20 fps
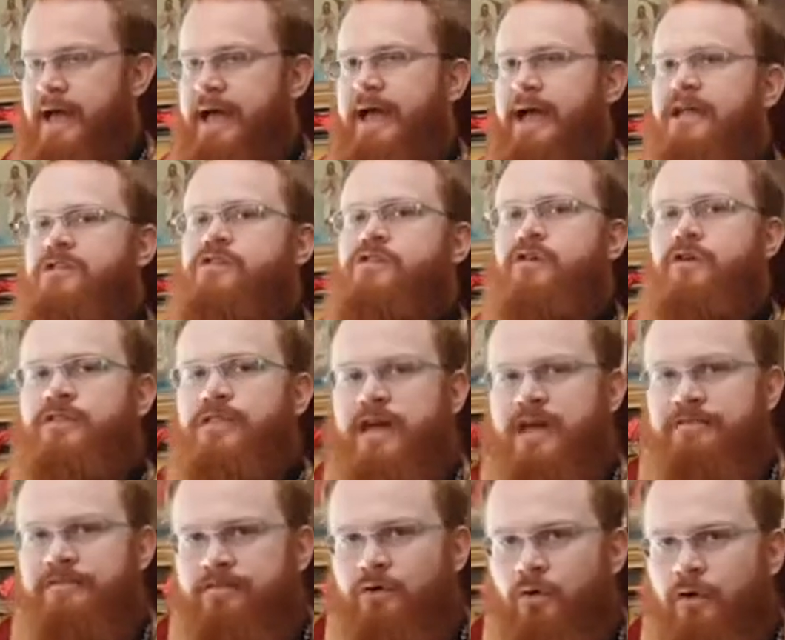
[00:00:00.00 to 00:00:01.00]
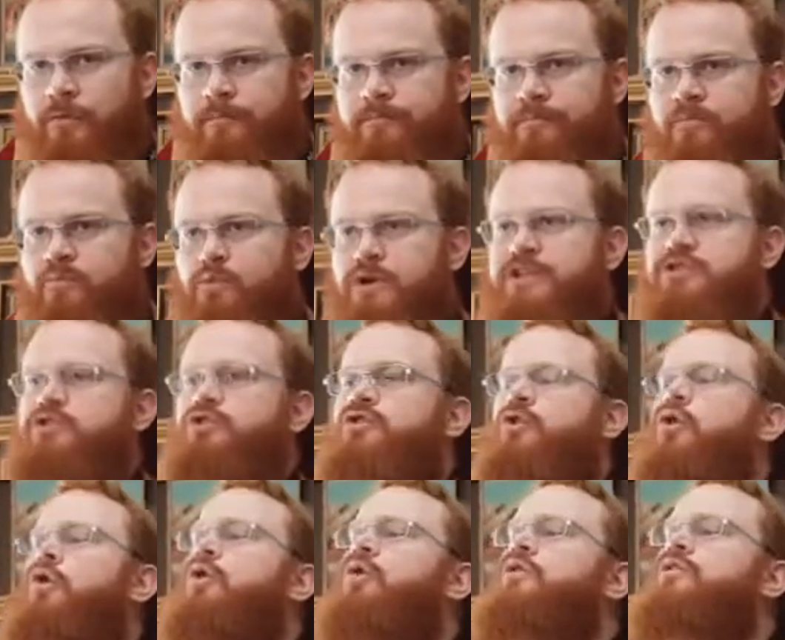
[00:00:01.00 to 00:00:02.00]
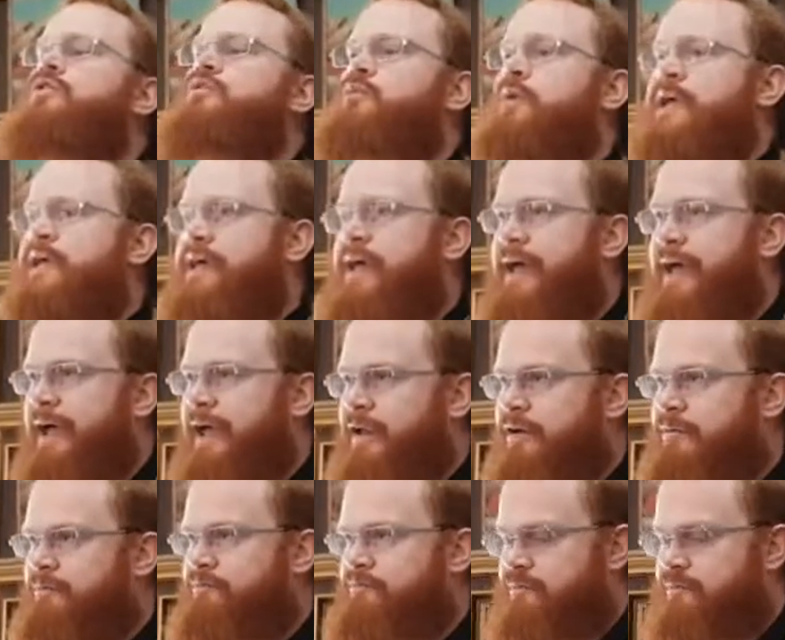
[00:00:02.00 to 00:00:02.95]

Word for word: And so, therefore, we do all that we can,